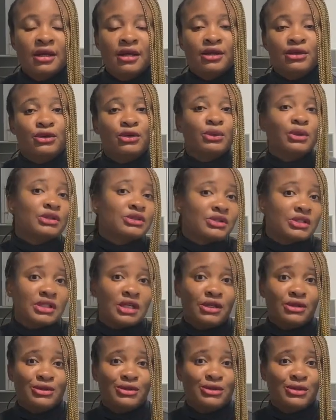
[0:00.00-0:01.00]
You want to say
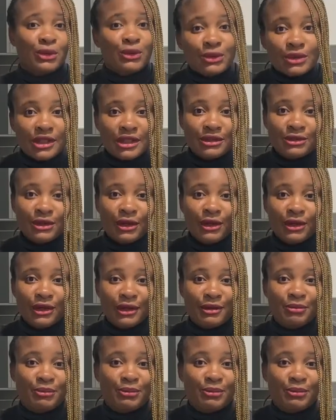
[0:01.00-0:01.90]
you sold a